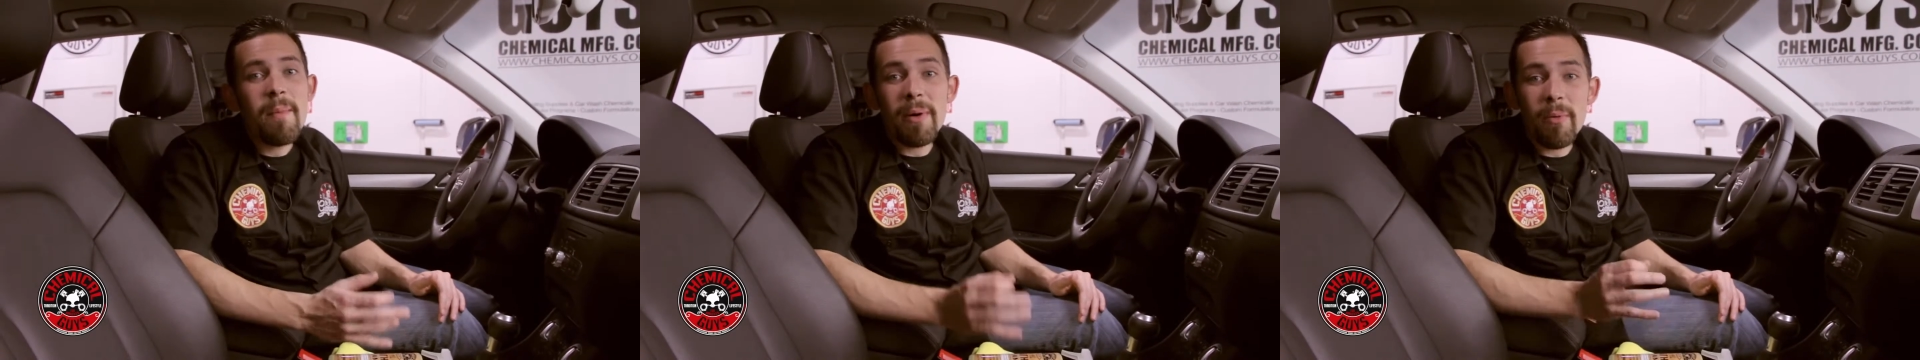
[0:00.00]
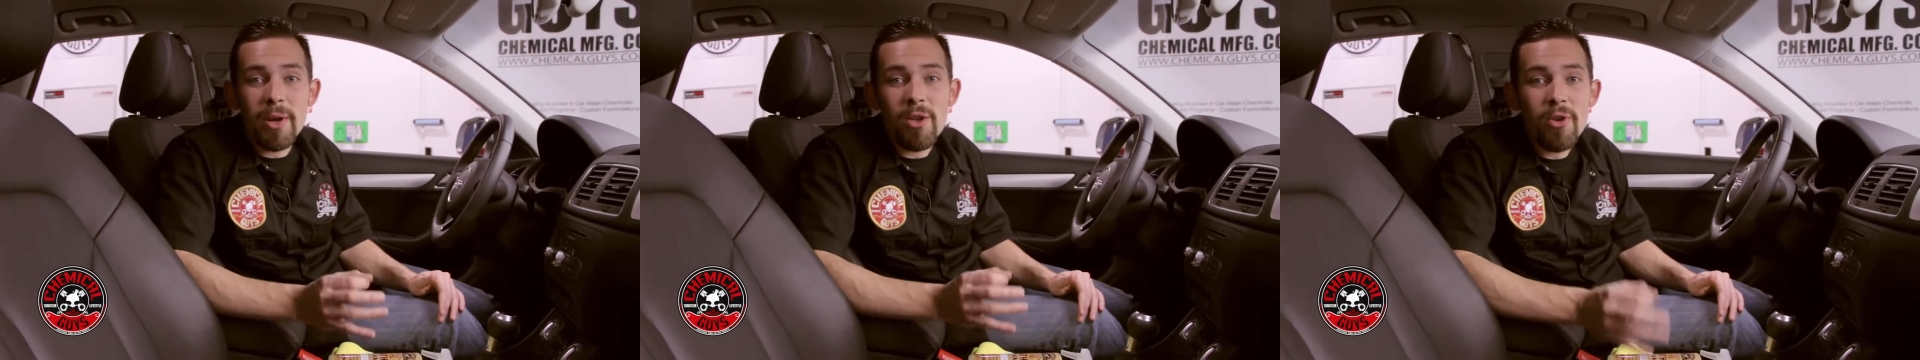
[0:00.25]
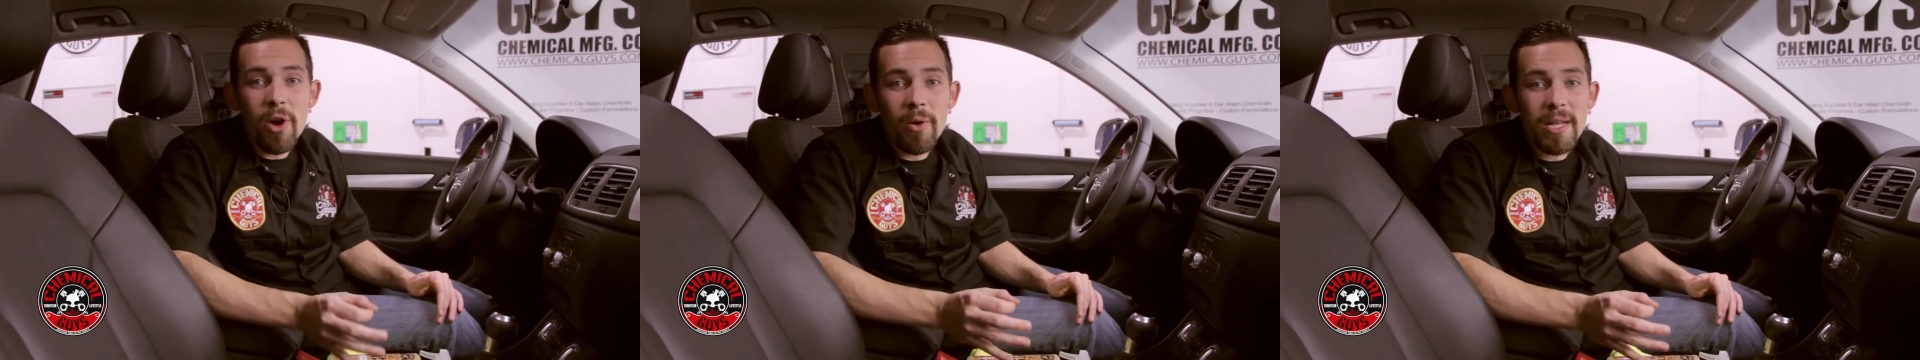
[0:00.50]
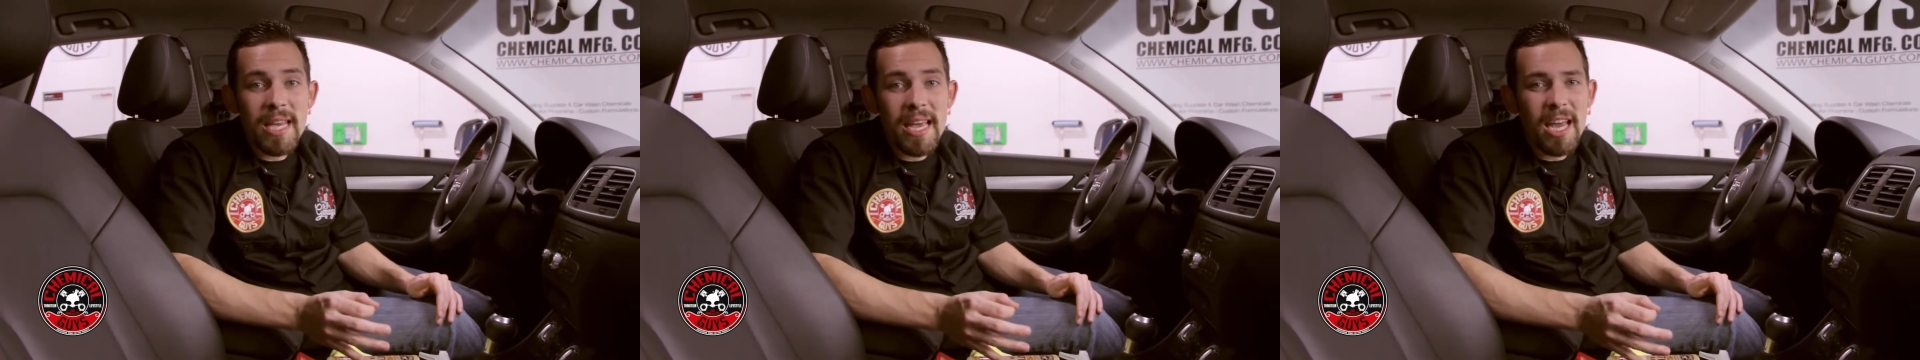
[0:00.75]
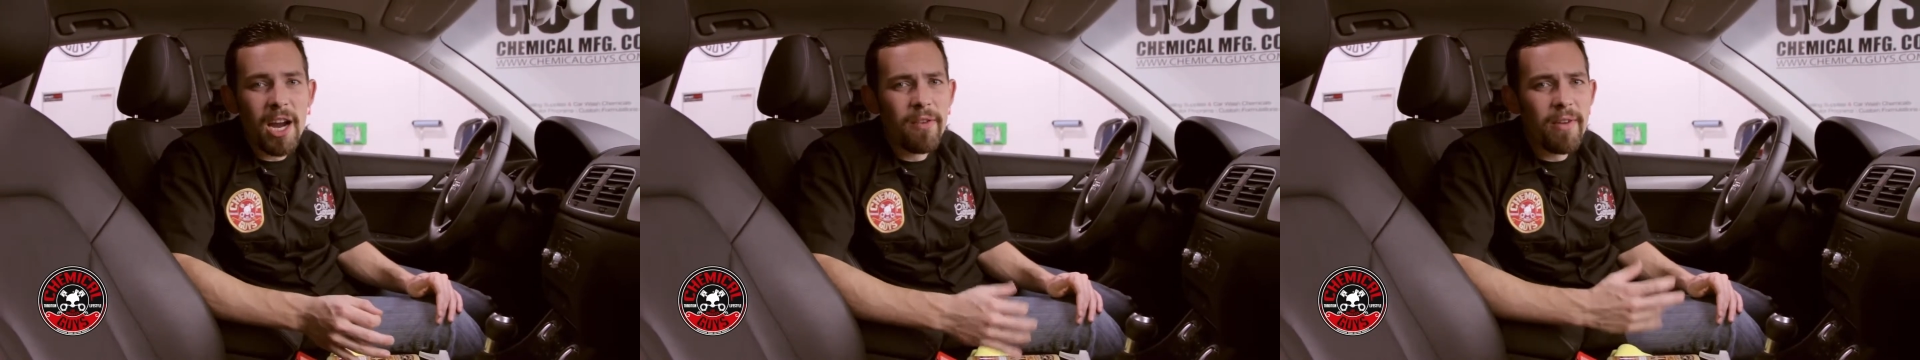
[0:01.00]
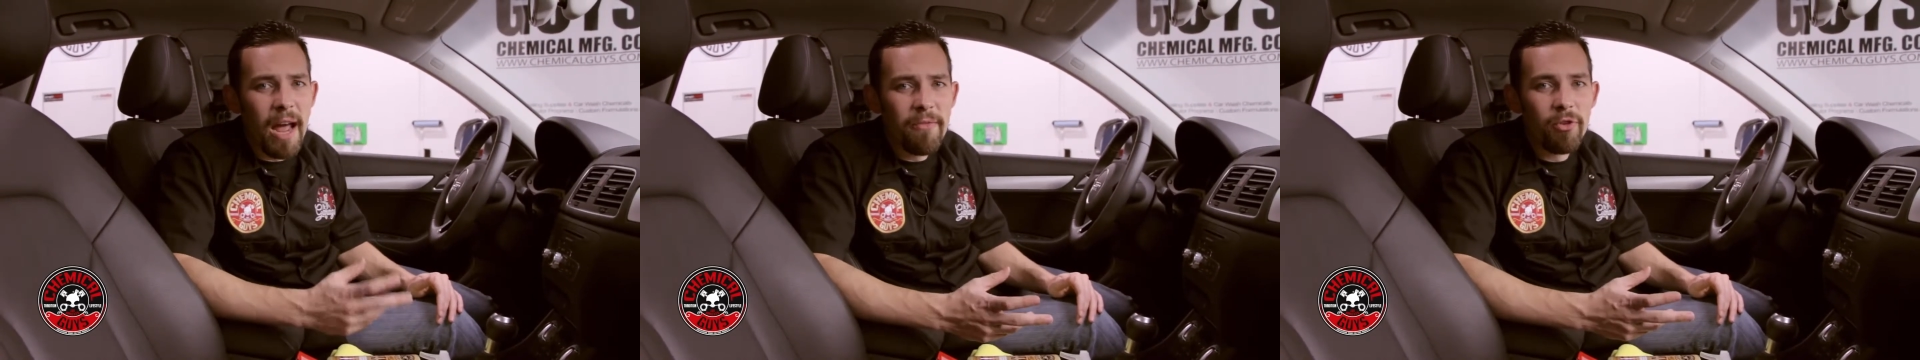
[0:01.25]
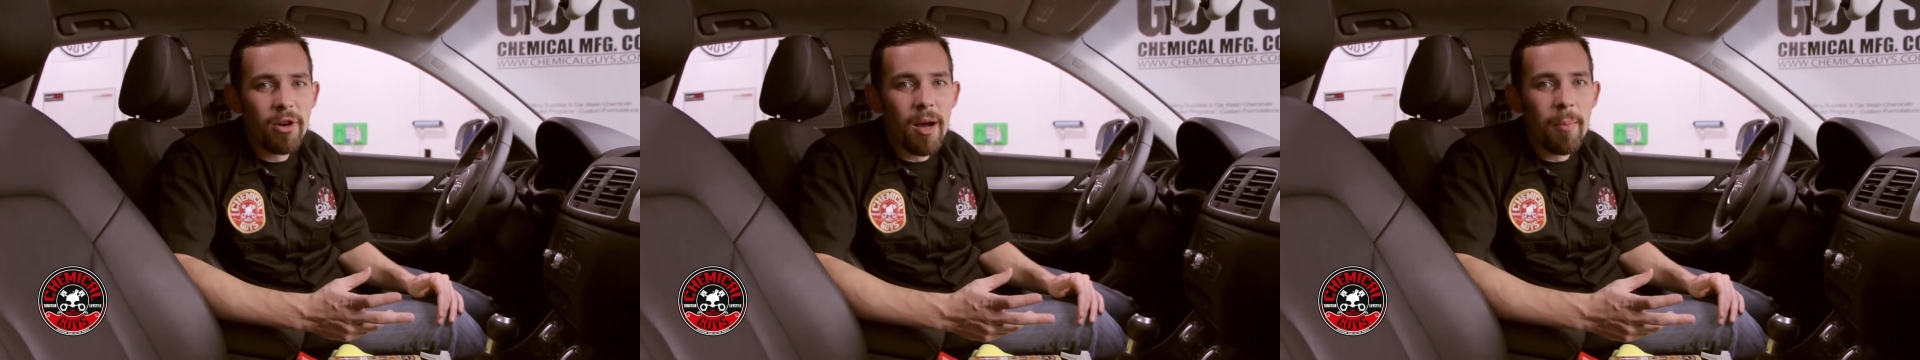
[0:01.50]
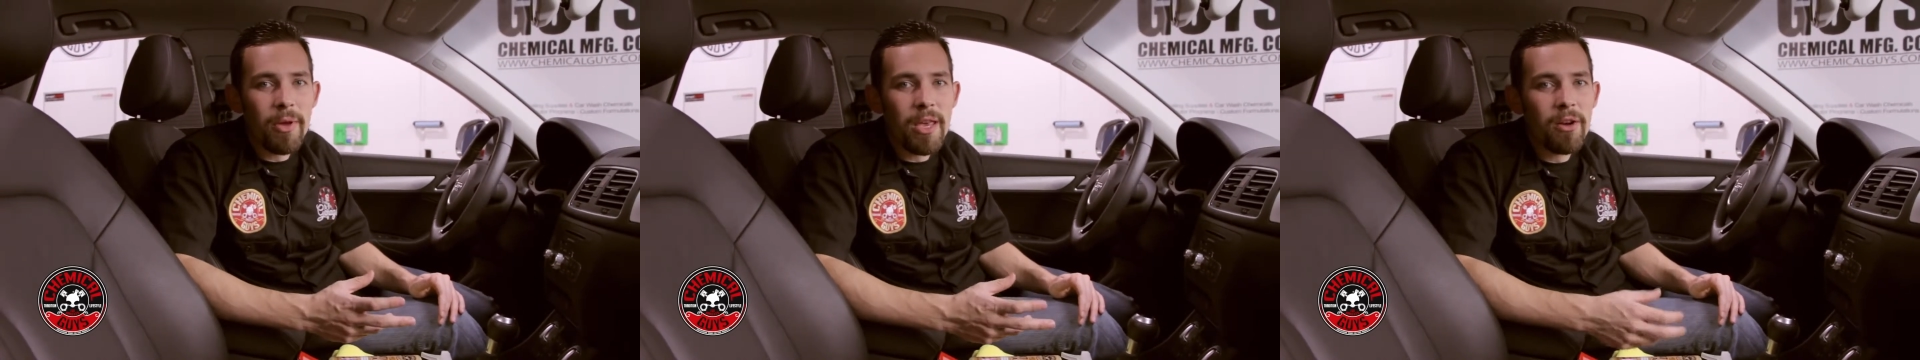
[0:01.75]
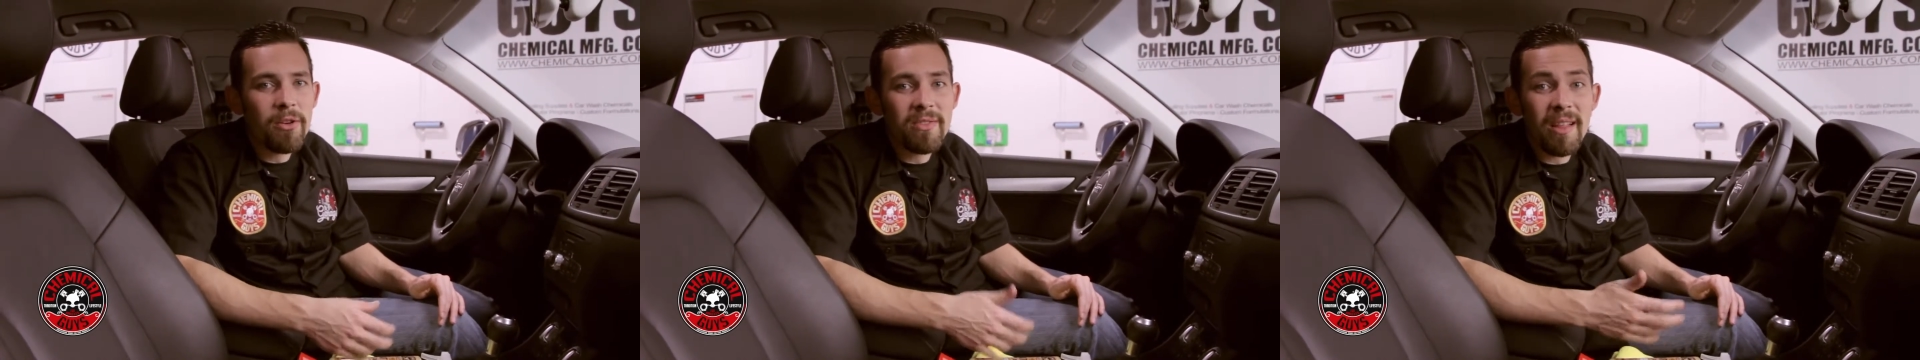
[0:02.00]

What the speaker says: But when you go to take care of it after a couple years,